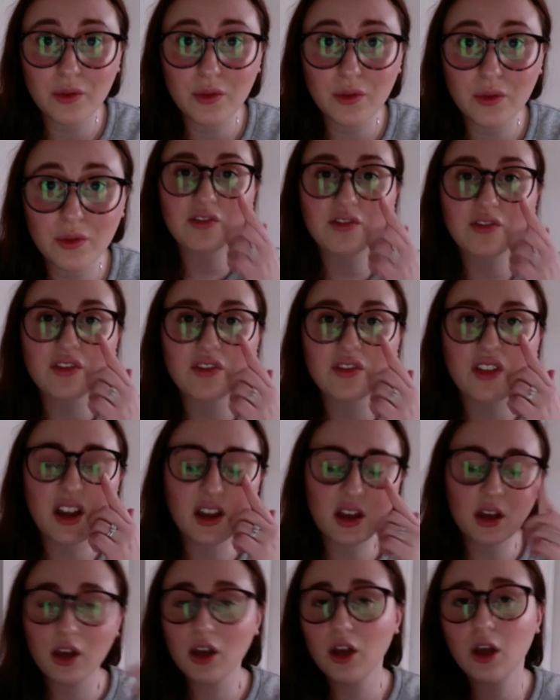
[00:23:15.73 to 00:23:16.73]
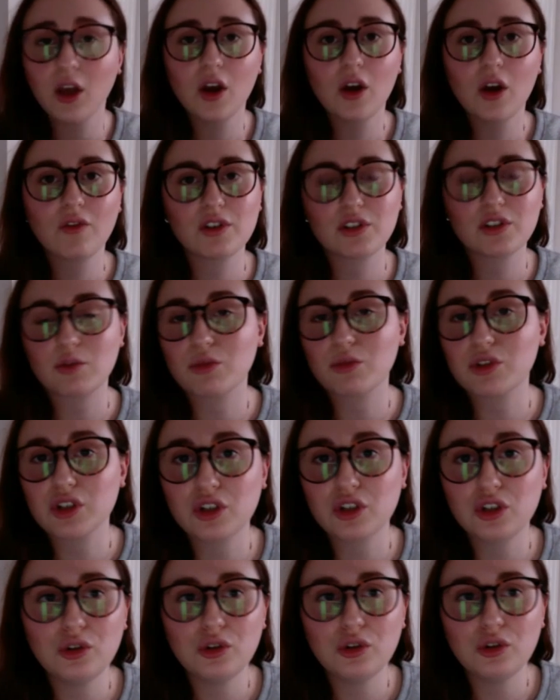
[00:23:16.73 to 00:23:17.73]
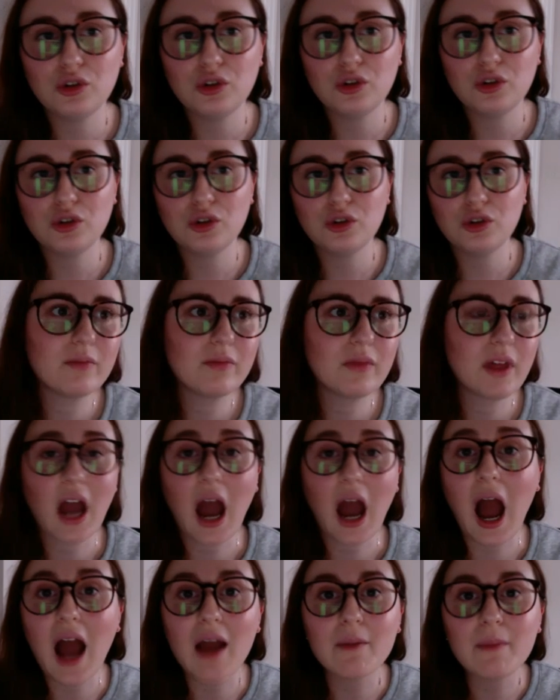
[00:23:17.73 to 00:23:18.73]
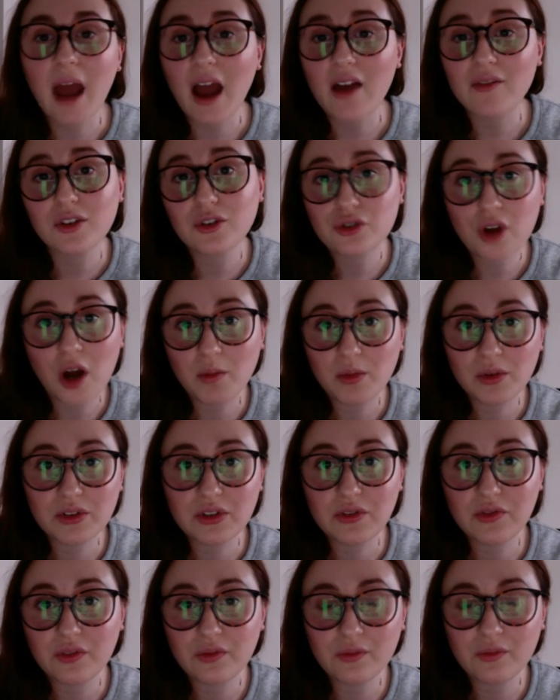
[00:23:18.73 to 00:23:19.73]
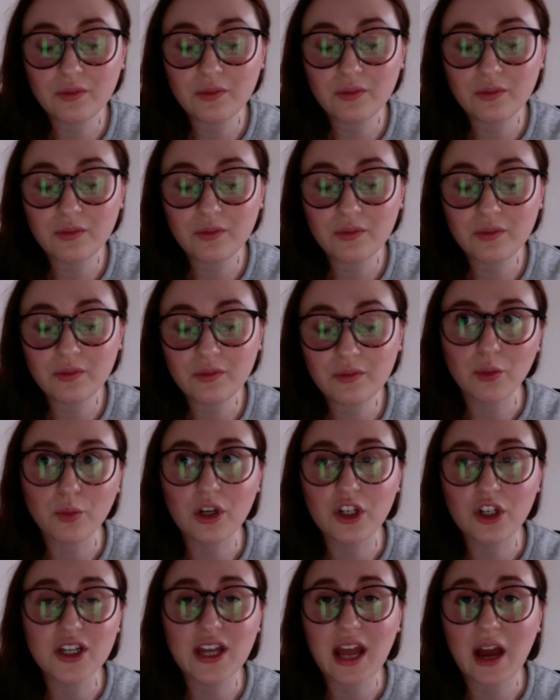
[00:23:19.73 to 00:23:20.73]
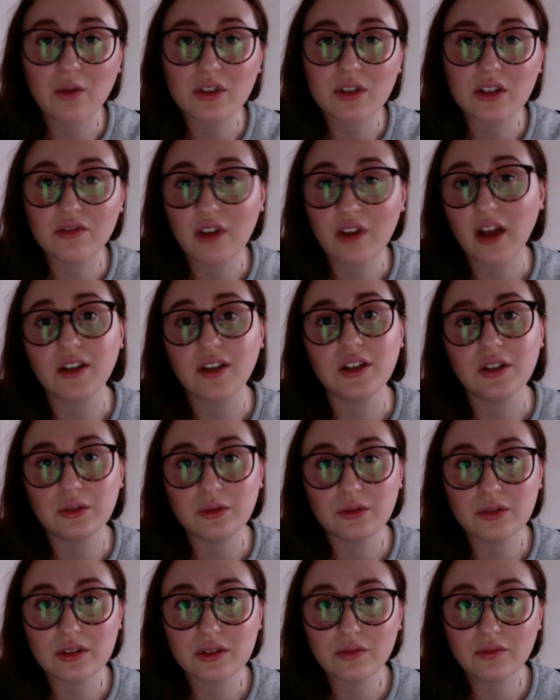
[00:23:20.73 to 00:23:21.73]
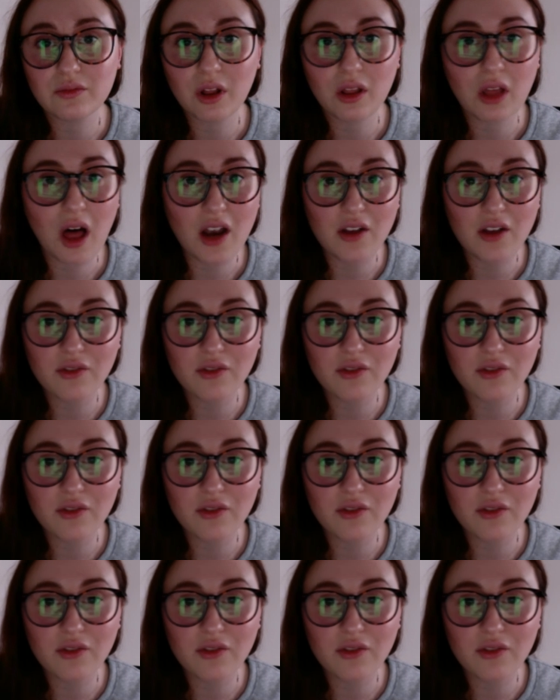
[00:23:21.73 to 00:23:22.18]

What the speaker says: Even if like for some reason you like I'm having troubles like reaching out to venues. A lot of